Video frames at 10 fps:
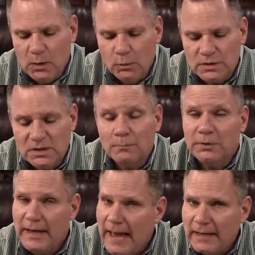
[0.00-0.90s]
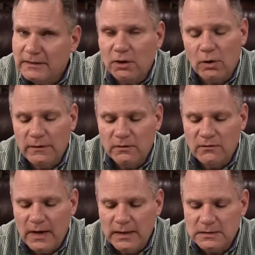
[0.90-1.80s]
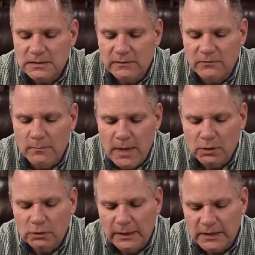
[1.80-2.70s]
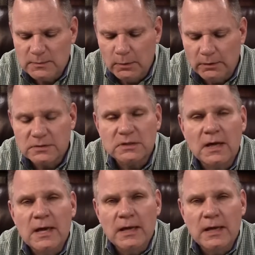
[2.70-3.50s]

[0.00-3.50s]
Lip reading: We're simply acting on the advice of the medical experts.